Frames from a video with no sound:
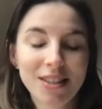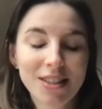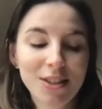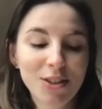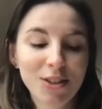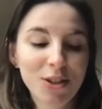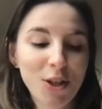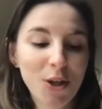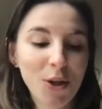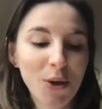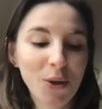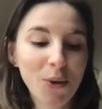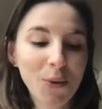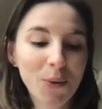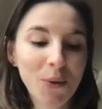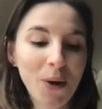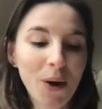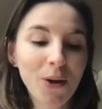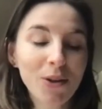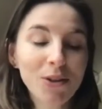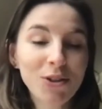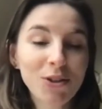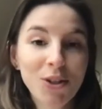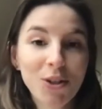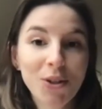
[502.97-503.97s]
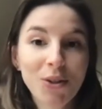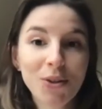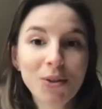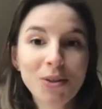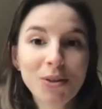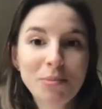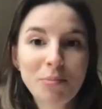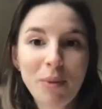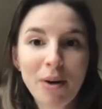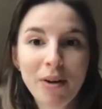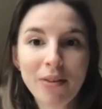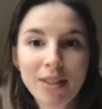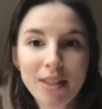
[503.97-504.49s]
So although the
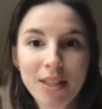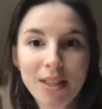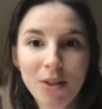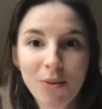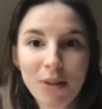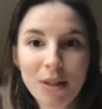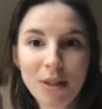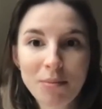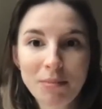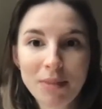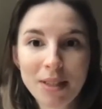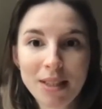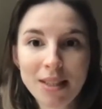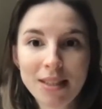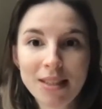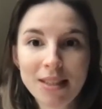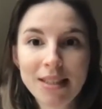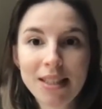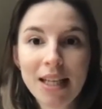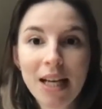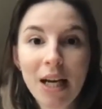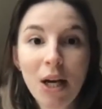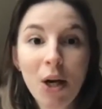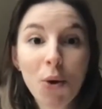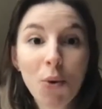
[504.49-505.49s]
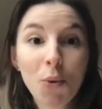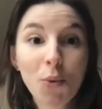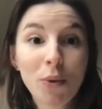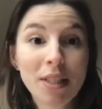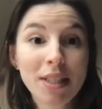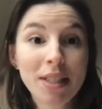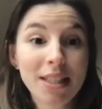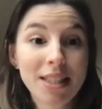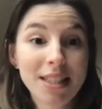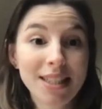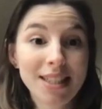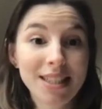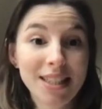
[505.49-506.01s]
Paris Agreement
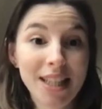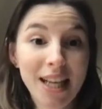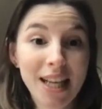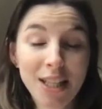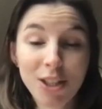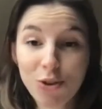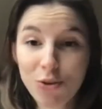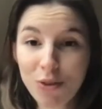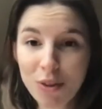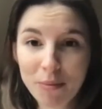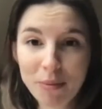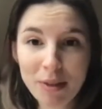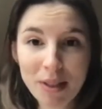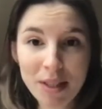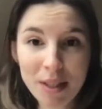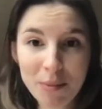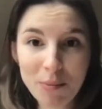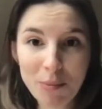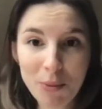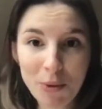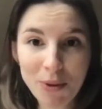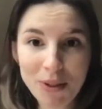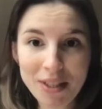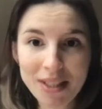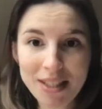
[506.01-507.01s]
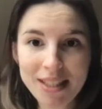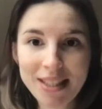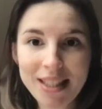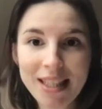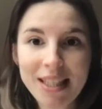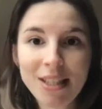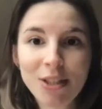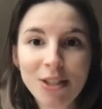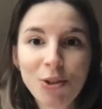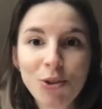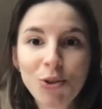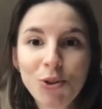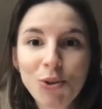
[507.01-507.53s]
was extremely important,
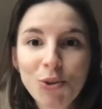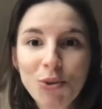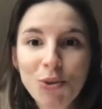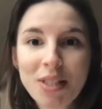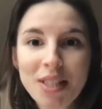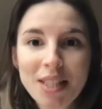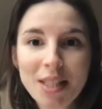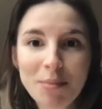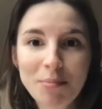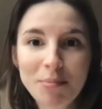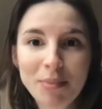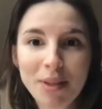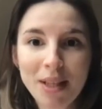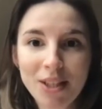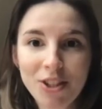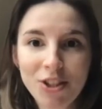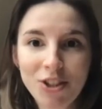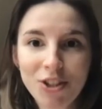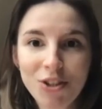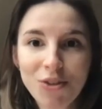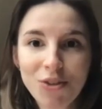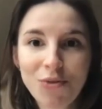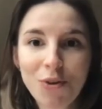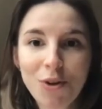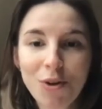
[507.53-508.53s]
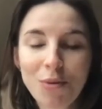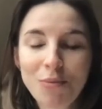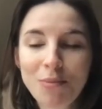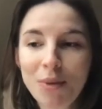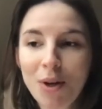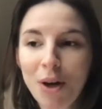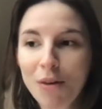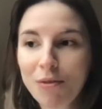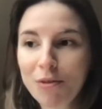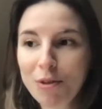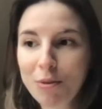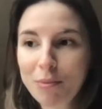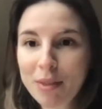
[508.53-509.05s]
and you do see pledges from
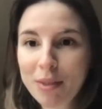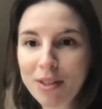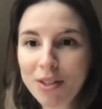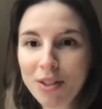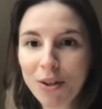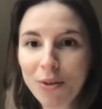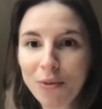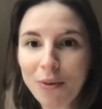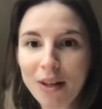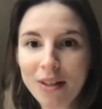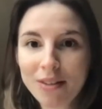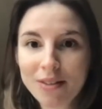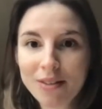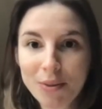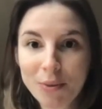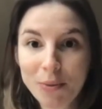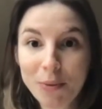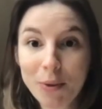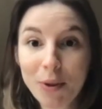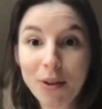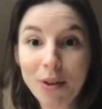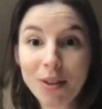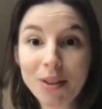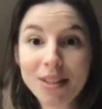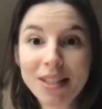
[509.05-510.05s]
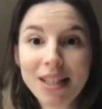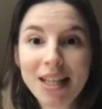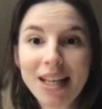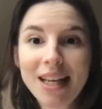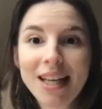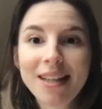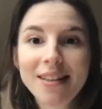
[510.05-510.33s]
governments all around the world,